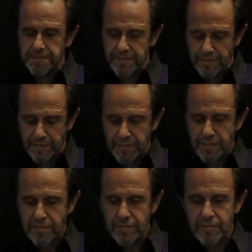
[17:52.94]

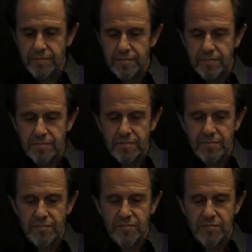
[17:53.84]
Nothing is said.